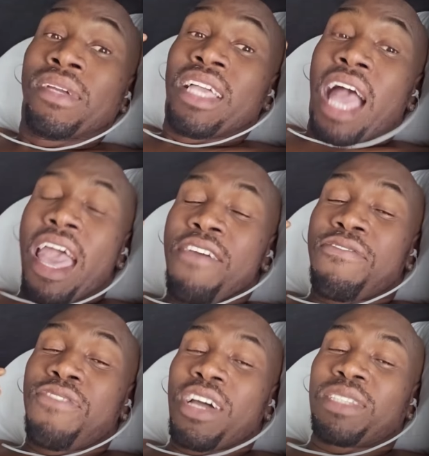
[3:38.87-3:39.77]
I
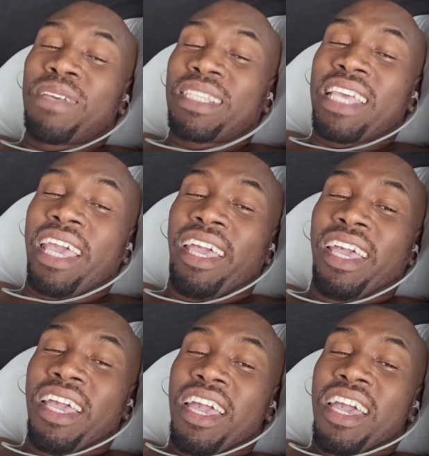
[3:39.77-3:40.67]
first me say
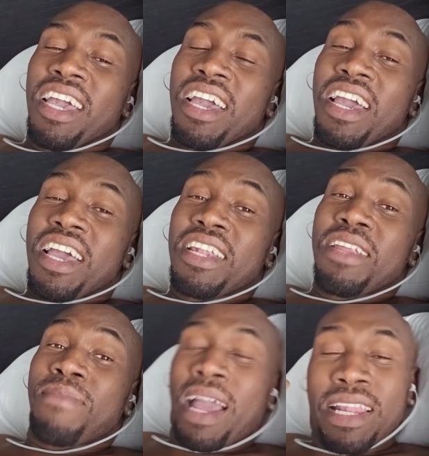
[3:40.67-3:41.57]

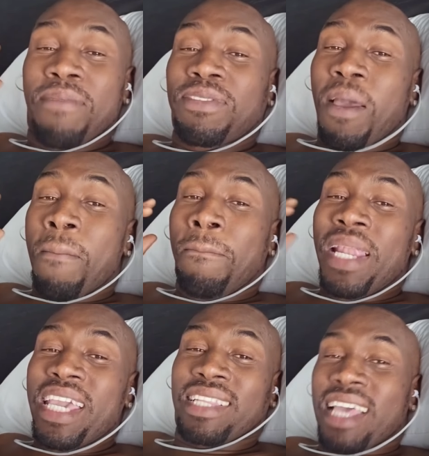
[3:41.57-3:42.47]
the man them so
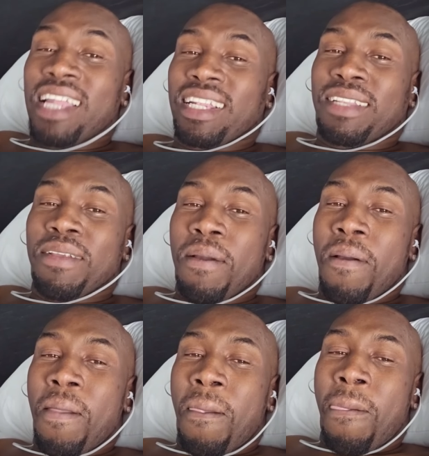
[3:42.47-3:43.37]
blatant
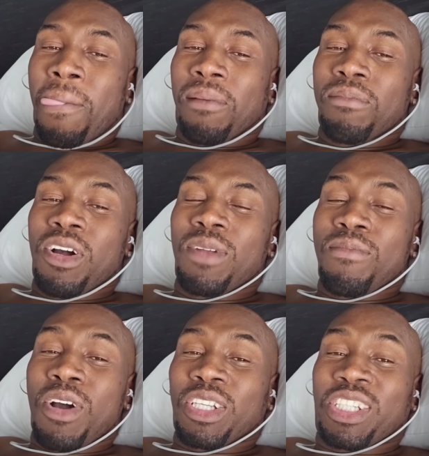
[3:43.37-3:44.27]

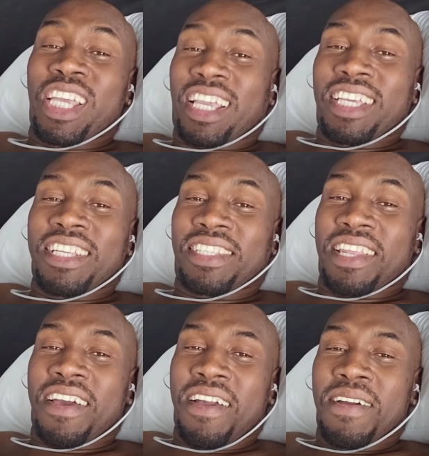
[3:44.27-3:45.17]
but shaking this, you
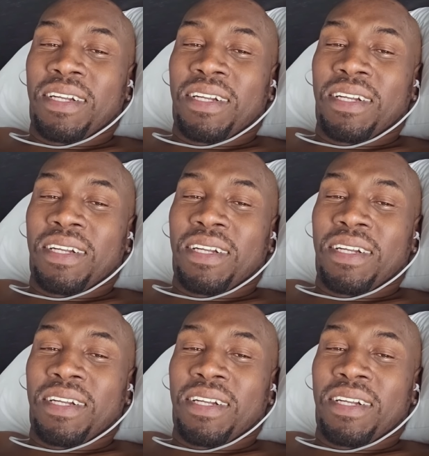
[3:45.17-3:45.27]
know?